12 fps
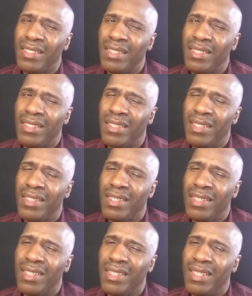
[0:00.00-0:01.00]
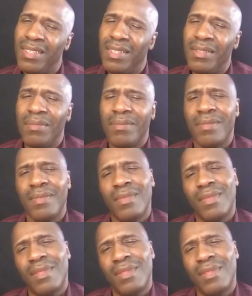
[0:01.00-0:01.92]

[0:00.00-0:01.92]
Nothing is said.